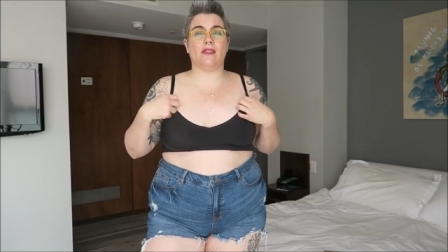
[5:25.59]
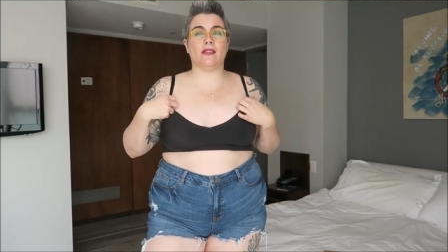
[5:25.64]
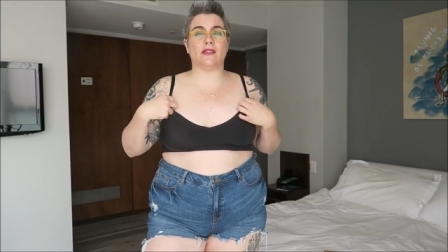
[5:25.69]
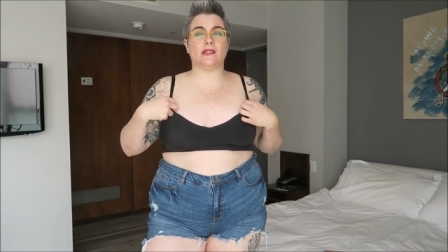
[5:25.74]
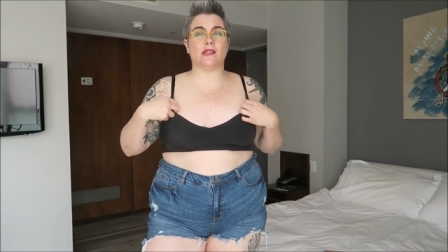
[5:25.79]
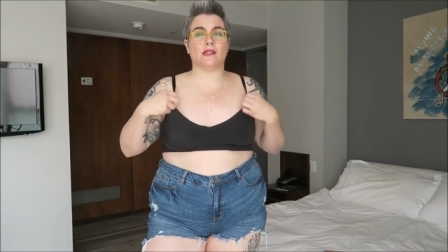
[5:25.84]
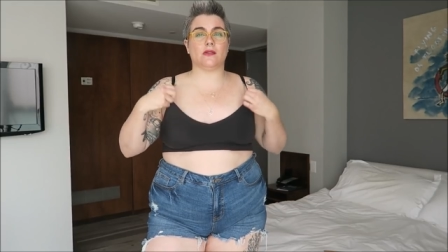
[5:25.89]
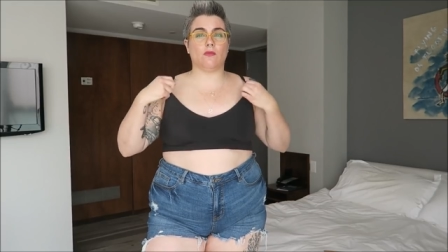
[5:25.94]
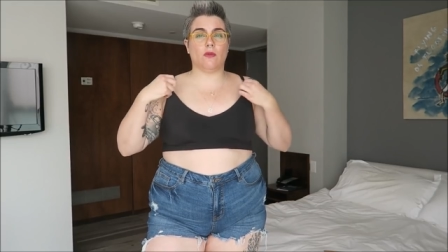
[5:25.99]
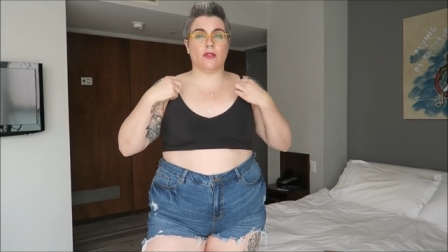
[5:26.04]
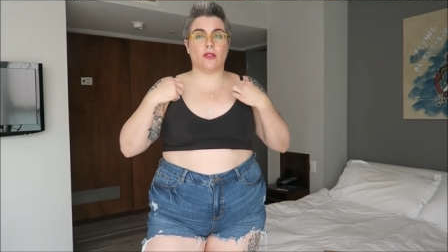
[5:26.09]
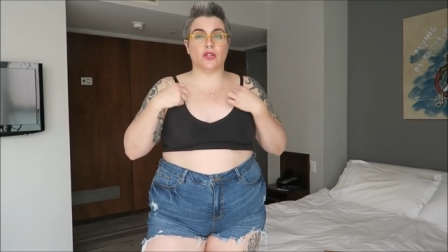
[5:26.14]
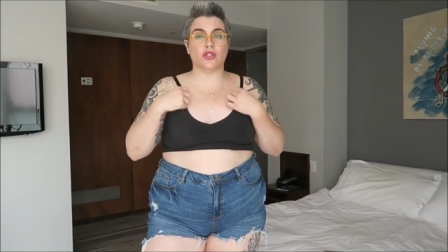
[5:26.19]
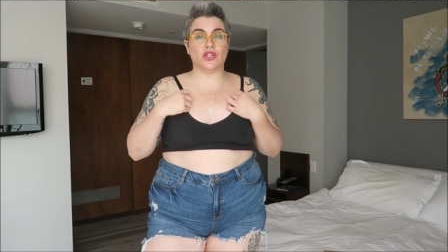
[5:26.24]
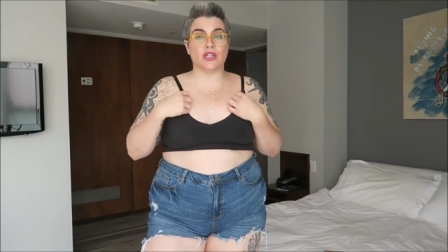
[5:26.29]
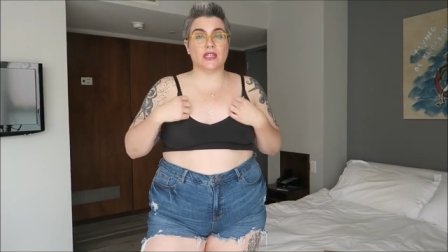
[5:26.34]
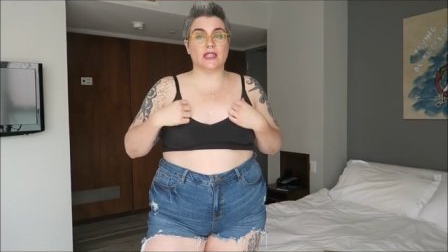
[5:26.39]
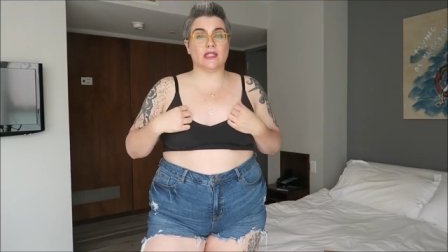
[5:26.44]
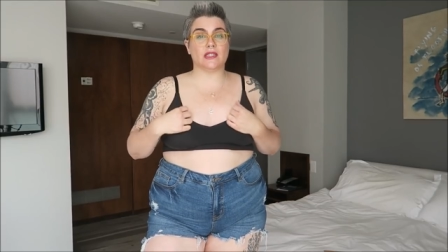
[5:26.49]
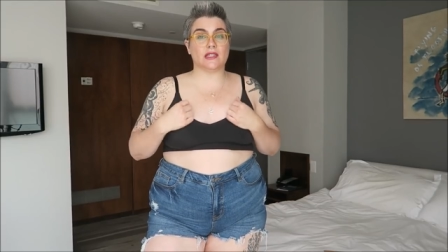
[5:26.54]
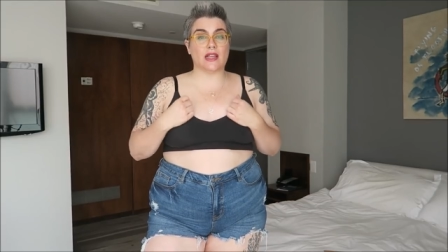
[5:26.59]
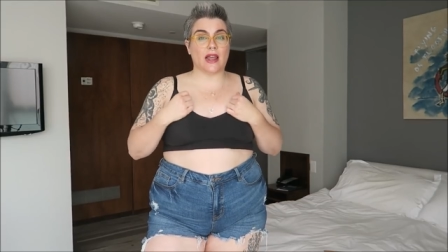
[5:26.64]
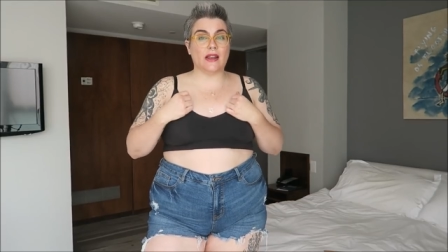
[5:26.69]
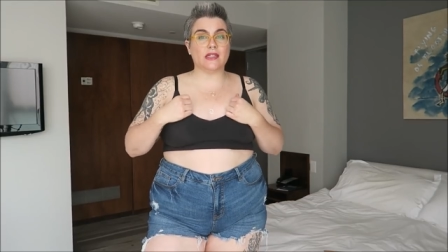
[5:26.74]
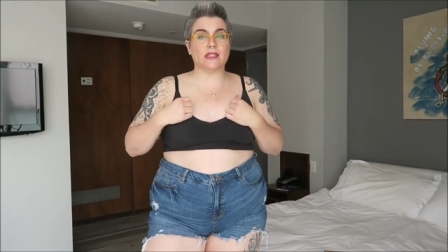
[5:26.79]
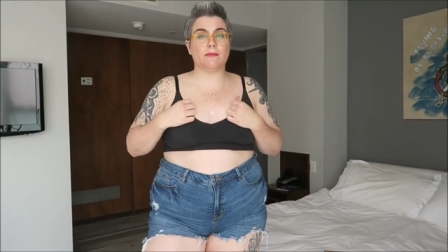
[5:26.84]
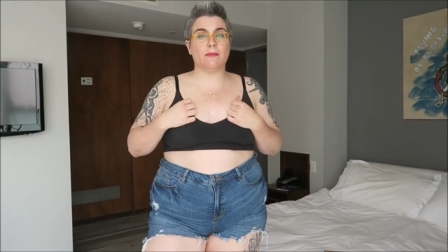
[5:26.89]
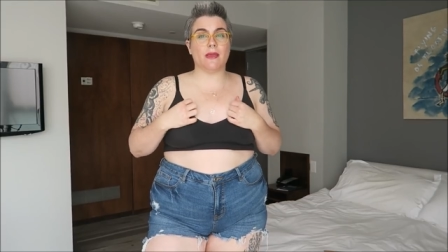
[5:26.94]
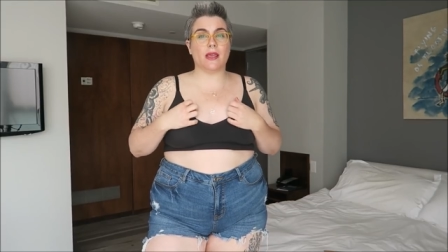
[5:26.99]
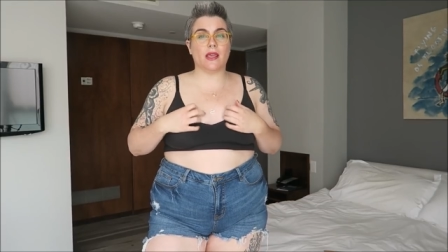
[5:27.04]
think this is the one that she
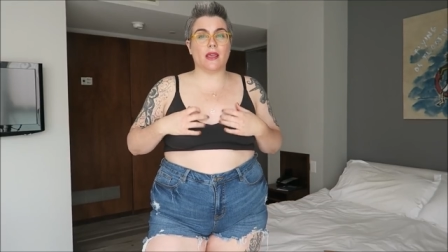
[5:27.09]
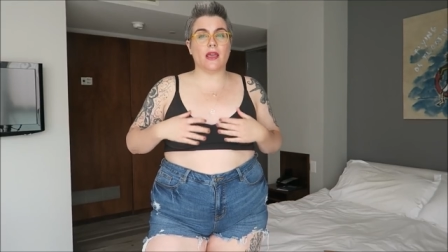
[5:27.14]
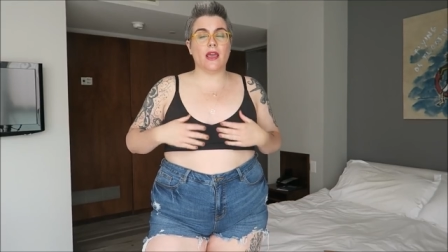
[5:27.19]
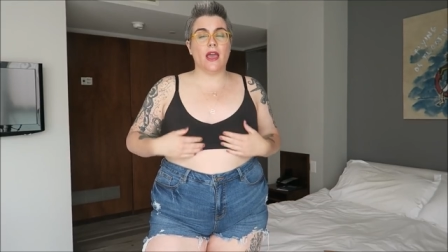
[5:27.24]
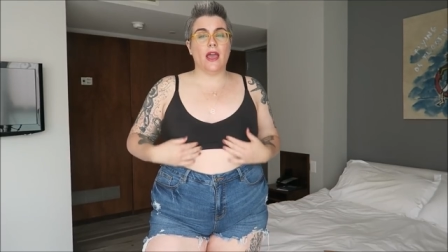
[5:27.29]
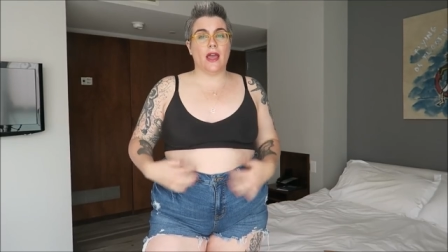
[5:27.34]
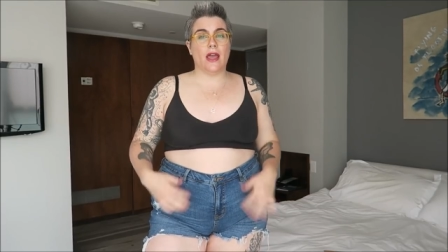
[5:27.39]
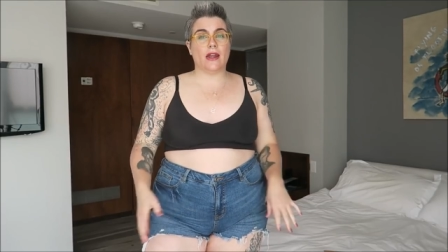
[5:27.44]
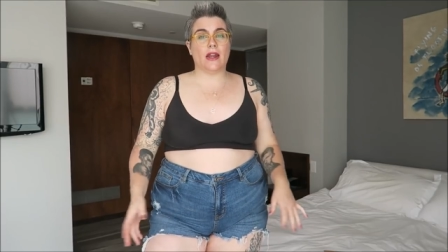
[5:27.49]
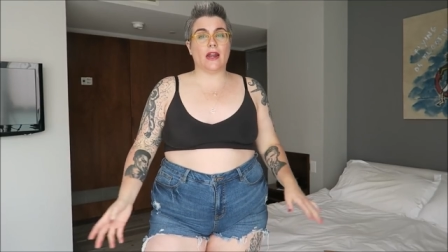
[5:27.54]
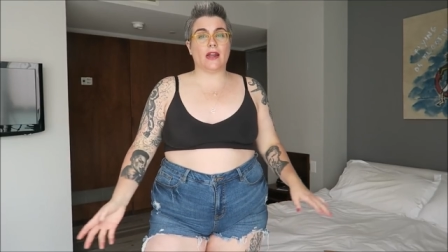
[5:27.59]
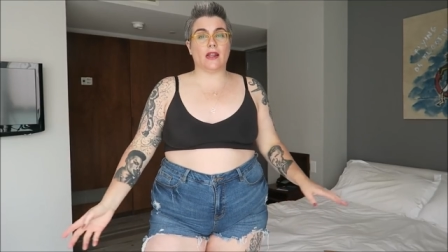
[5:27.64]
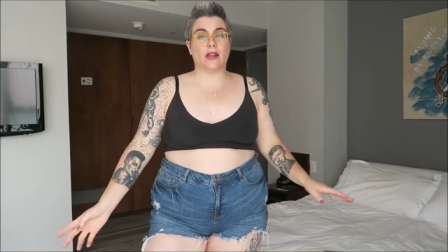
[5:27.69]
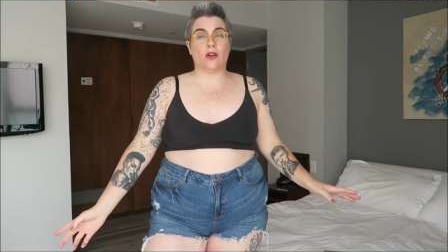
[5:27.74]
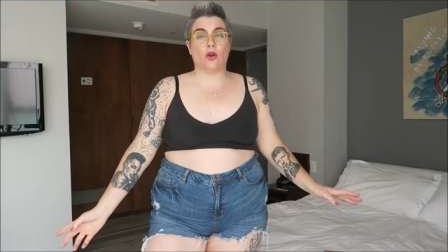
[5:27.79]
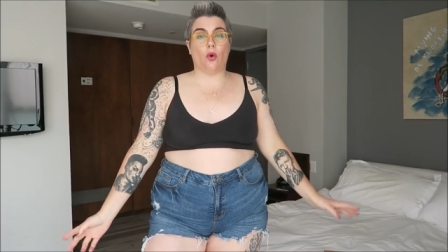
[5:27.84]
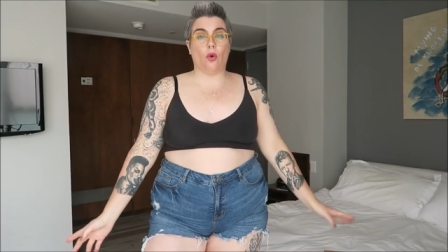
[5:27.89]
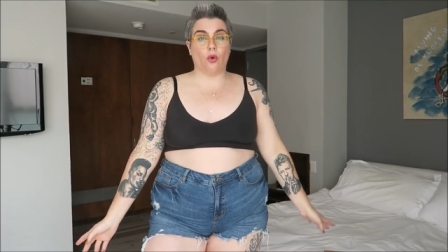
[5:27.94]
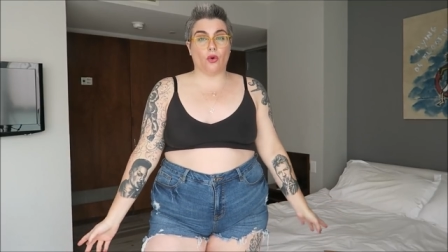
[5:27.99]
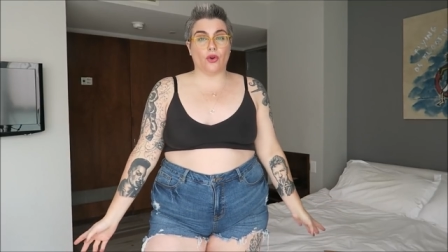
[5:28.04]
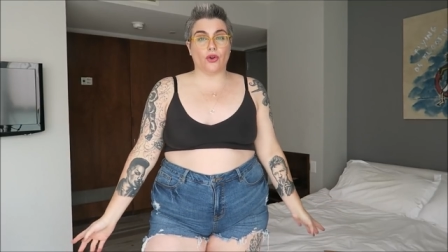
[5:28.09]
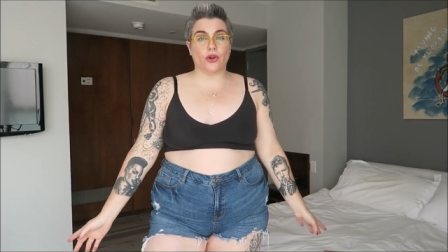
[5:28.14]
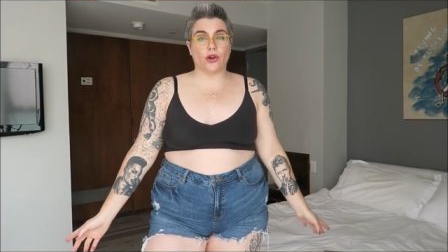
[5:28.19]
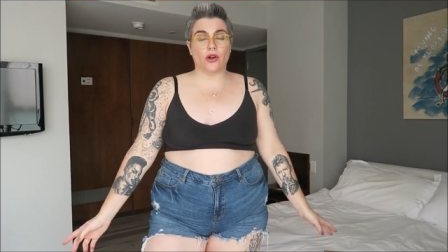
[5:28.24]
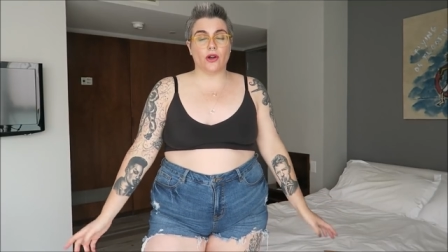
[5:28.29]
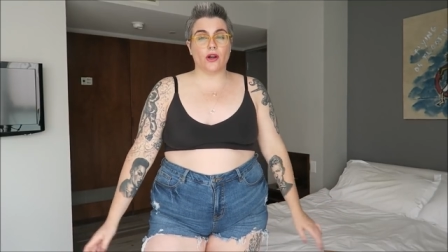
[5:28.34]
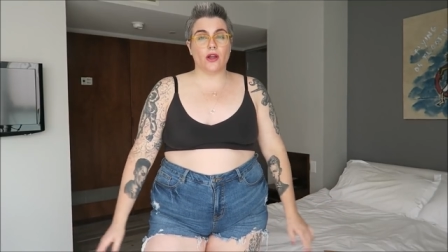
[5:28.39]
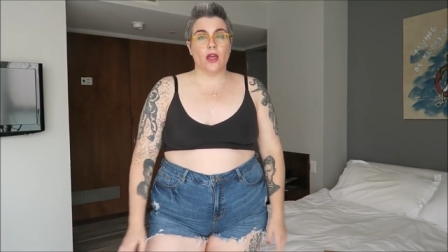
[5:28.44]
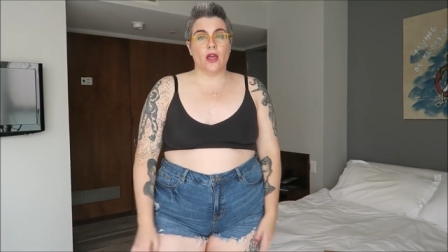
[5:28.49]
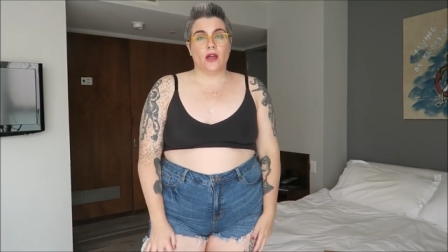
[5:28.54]
sent me and I didn't
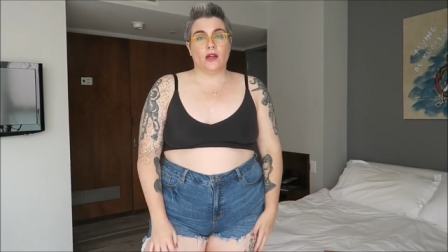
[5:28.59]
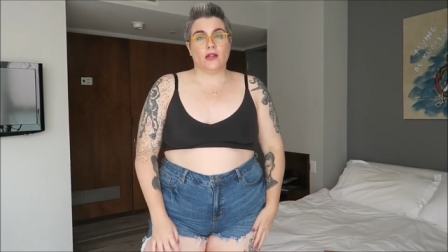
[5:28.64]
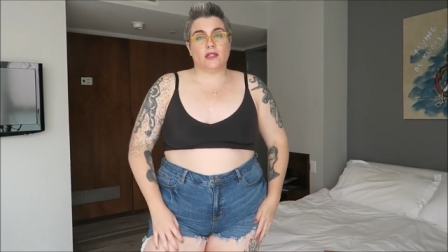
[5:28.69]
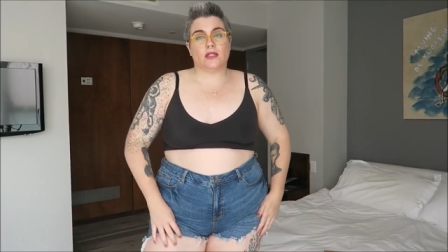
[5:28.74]
order.